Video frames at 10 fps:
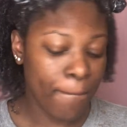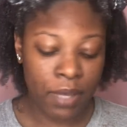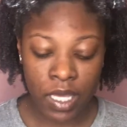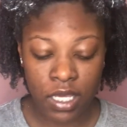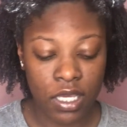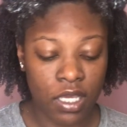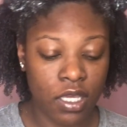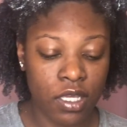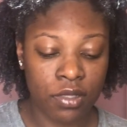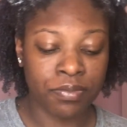
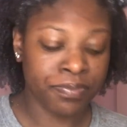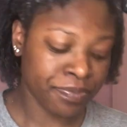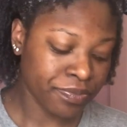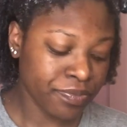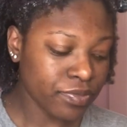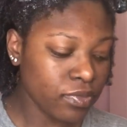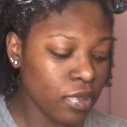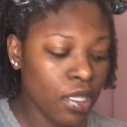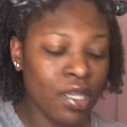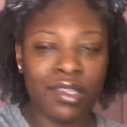paying
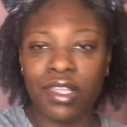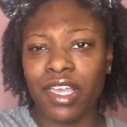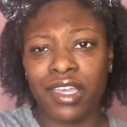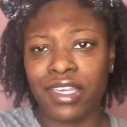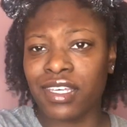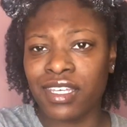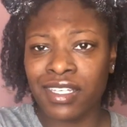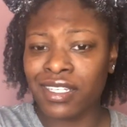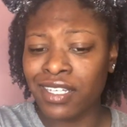like